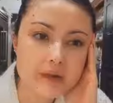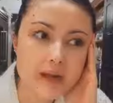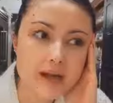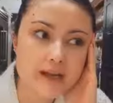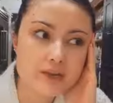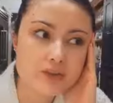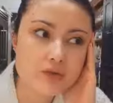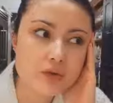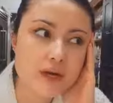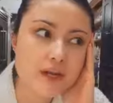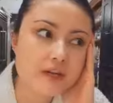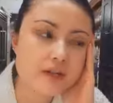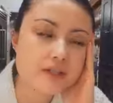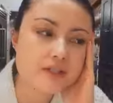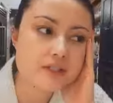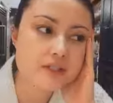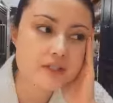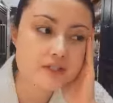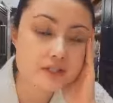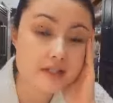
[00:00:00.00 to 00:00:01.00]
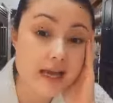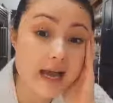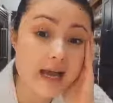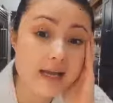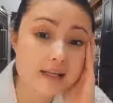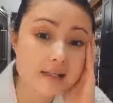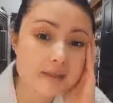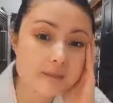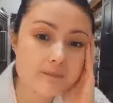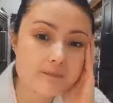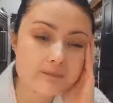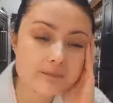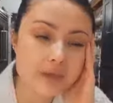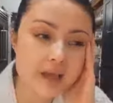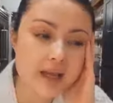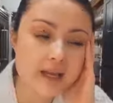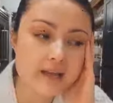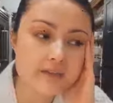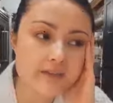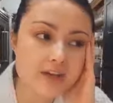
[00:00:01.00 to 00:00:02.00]
I try not to snack,
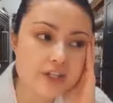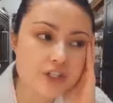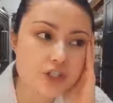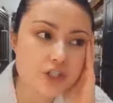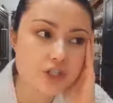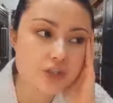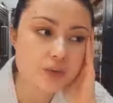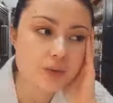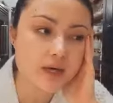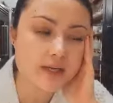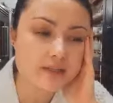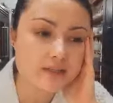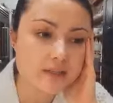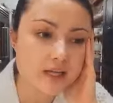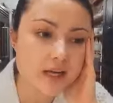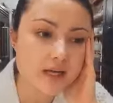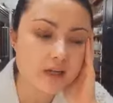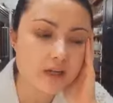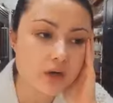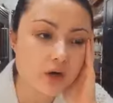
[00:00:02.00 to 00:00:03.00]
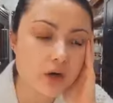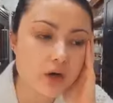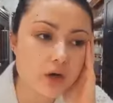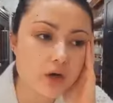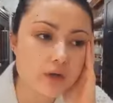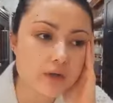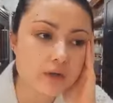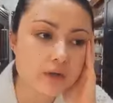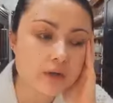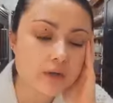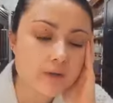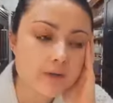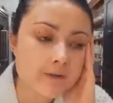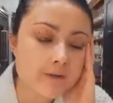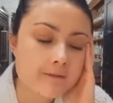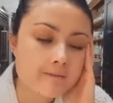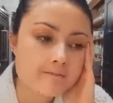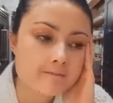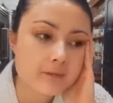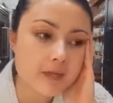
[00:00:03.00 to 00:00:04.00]
and if I do, I snack on
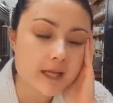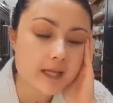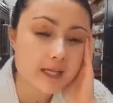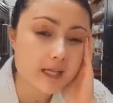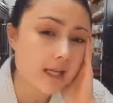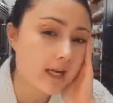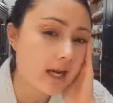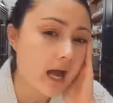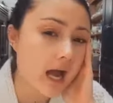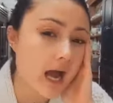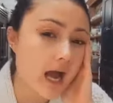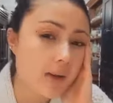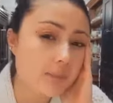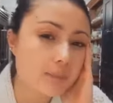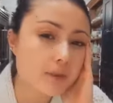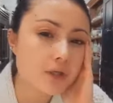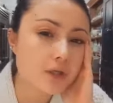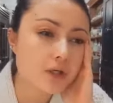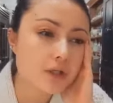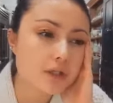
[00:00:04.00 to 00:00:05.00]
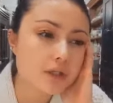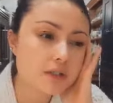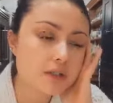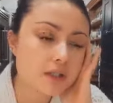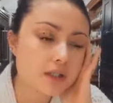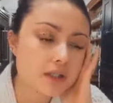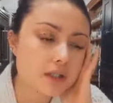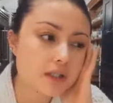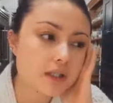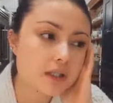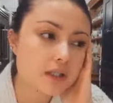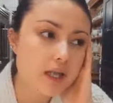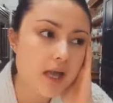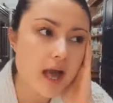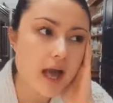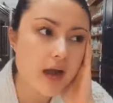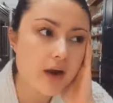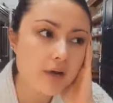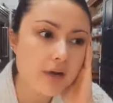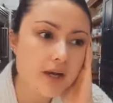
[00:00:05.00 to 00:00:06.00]
like an apple,
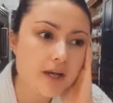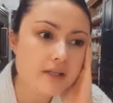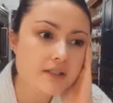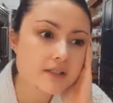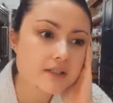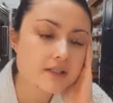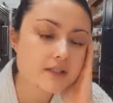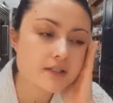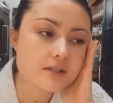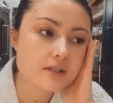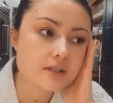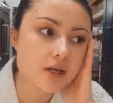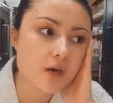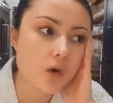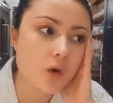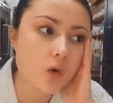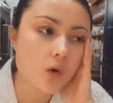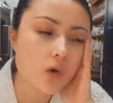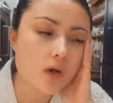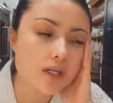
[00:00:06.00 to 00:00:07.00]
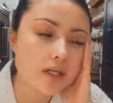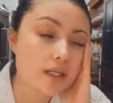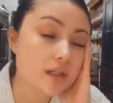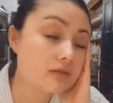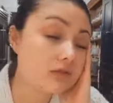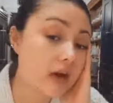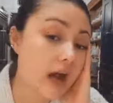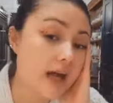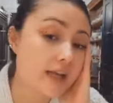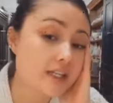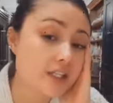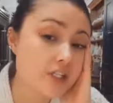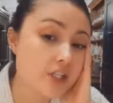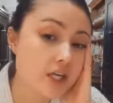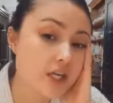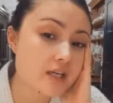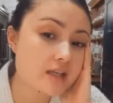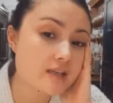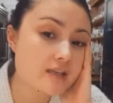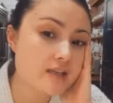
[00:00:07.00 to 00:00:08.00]
carrots, or little
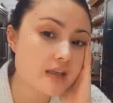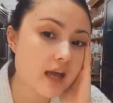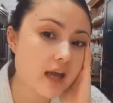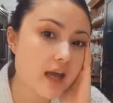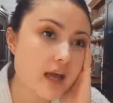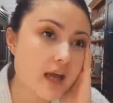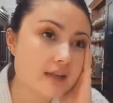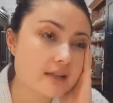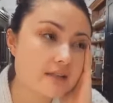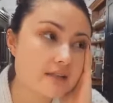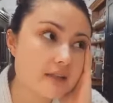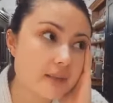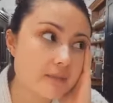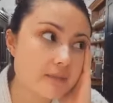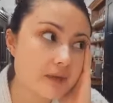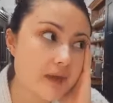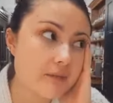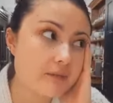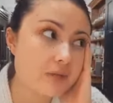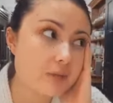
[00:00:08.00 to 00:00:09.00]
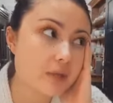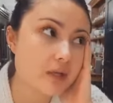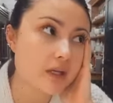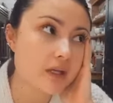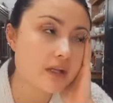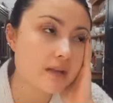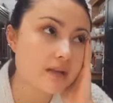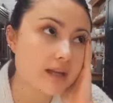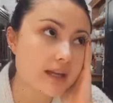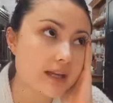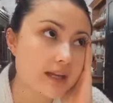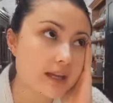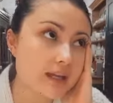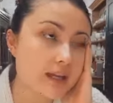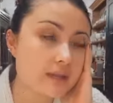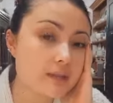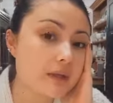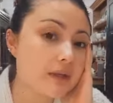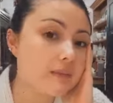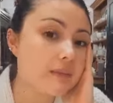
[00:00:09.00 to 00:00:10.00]
radishes, and sometimes with like a
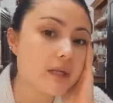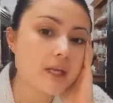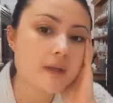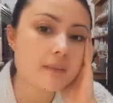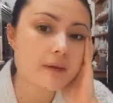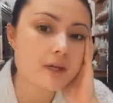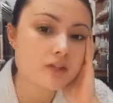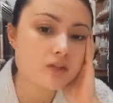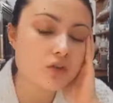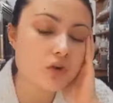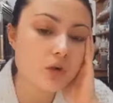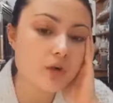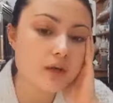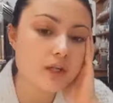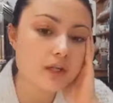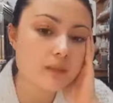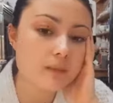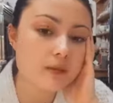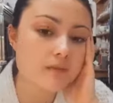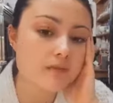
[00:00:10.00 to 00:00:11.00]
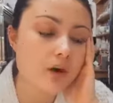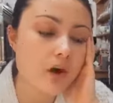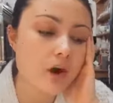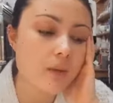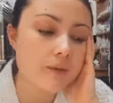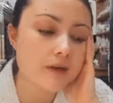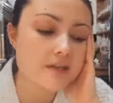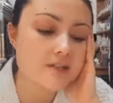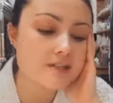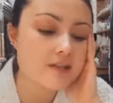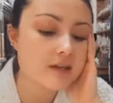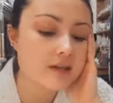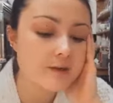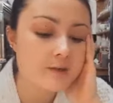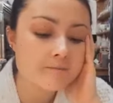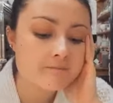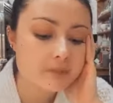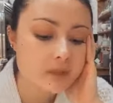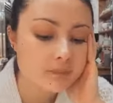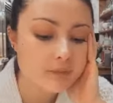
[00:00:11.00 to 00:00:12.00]
little bit of peanut butter or a little bit of hummus,
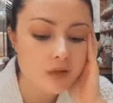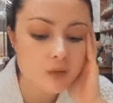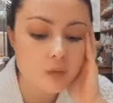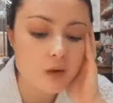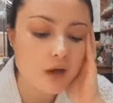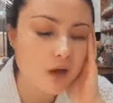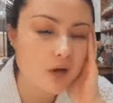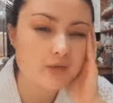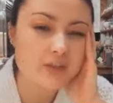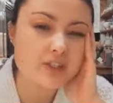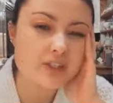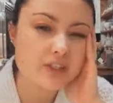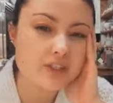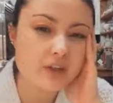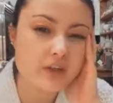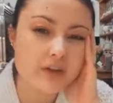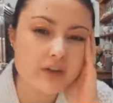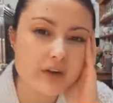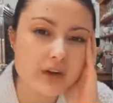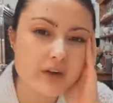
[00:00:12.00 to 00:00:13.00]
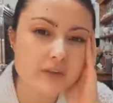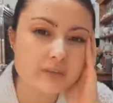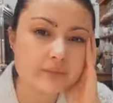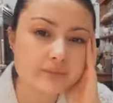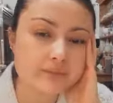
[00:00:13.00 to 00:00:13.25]
but quite often just on their own.